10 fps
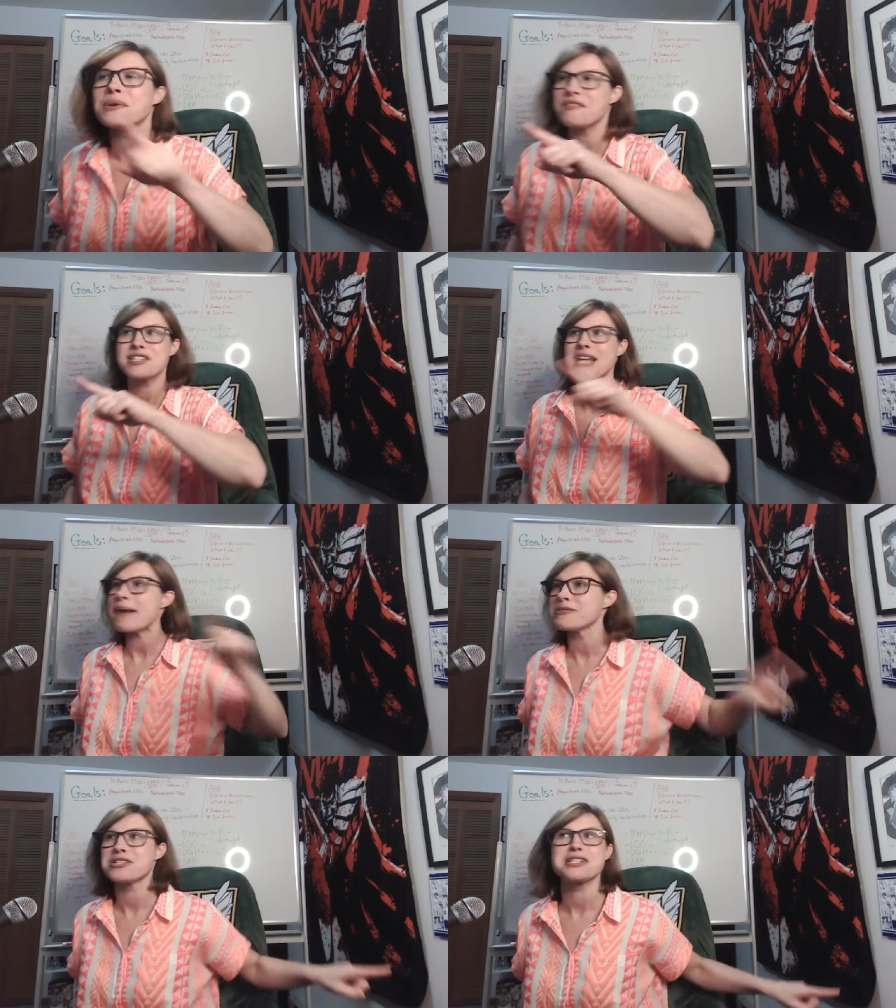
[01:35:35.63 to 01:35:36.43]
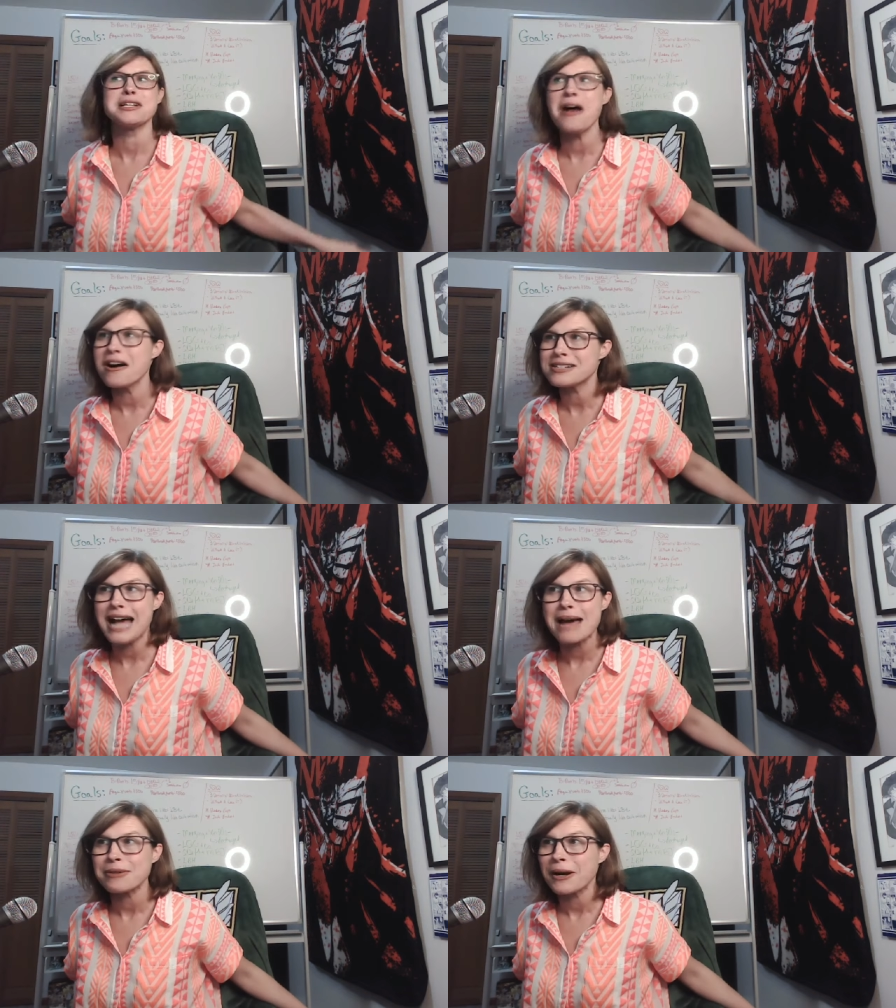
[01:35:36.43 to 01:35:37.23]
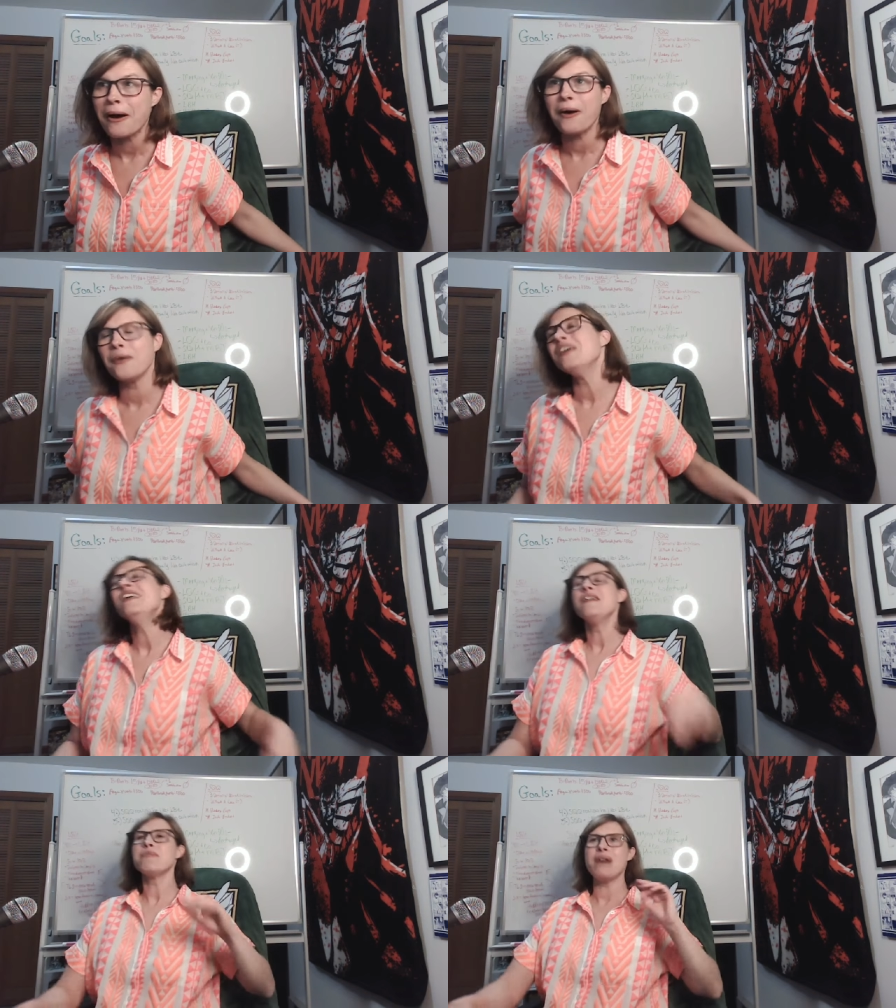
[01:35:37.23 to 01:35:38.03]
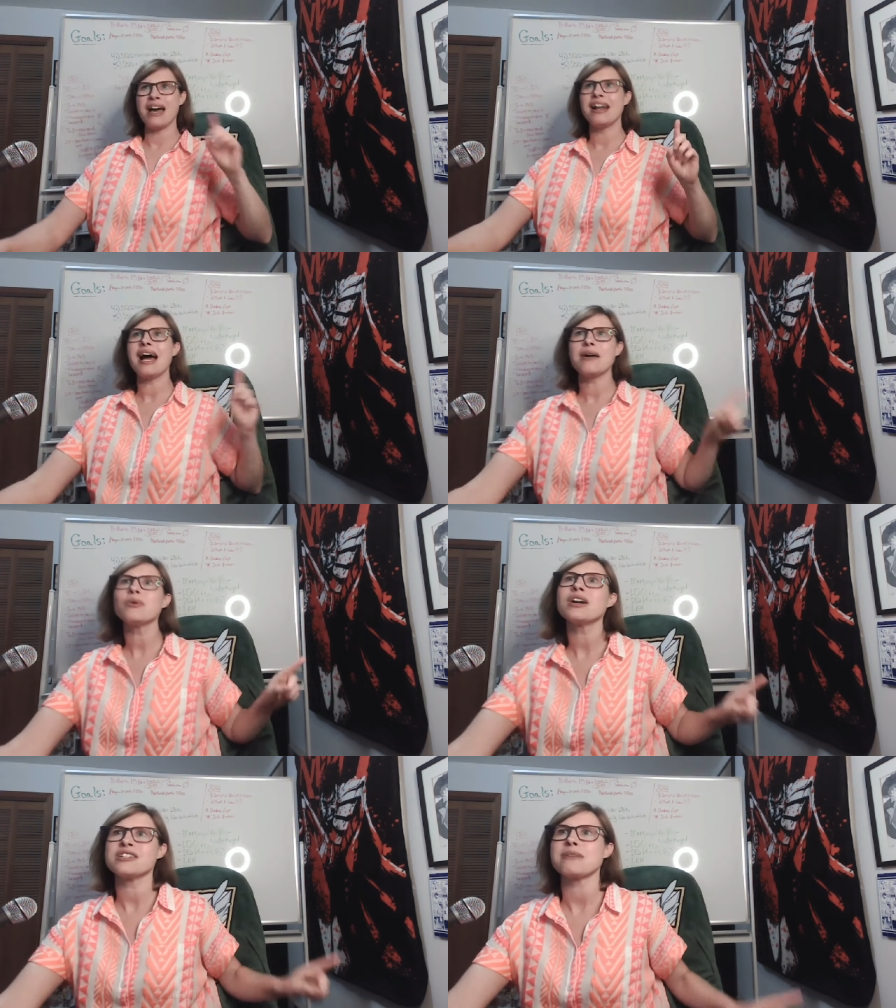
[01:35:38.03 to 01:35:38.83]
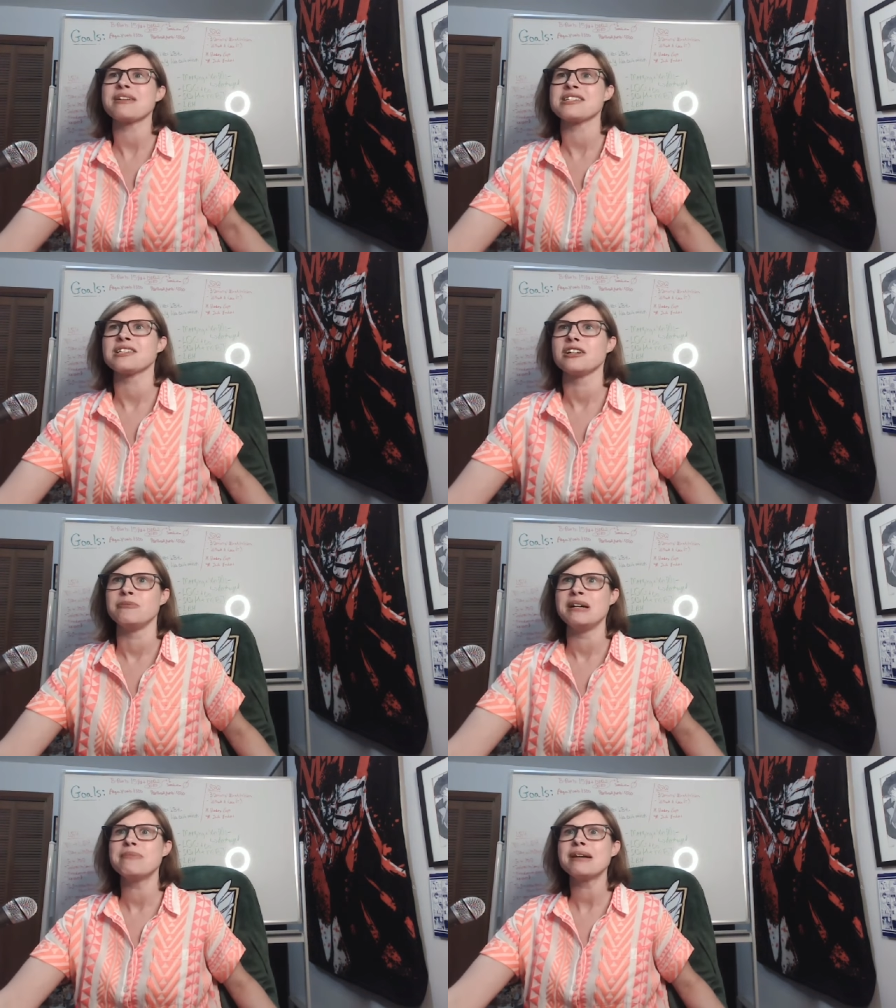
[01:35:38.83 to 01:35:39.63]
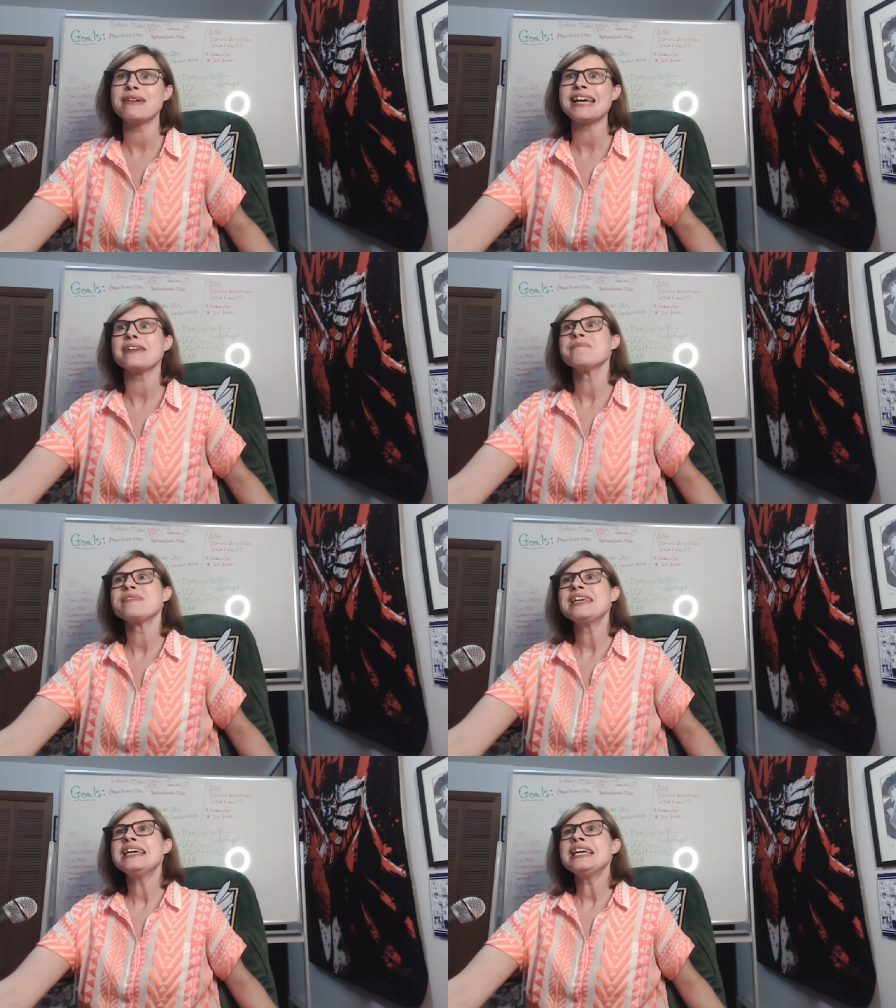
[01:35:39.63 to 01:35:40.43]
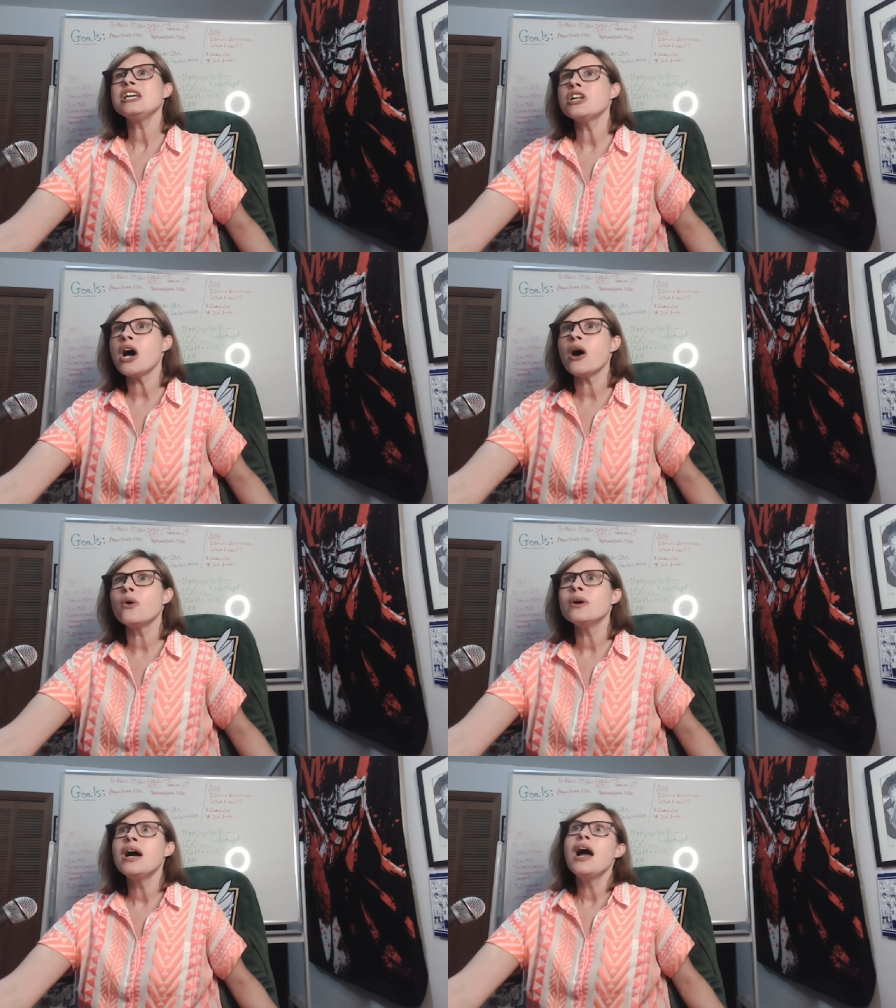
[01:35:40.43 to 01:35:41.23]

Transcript: We've established this a long time ago, but I, we're going to talk about this a little bit. But I'm like, you know,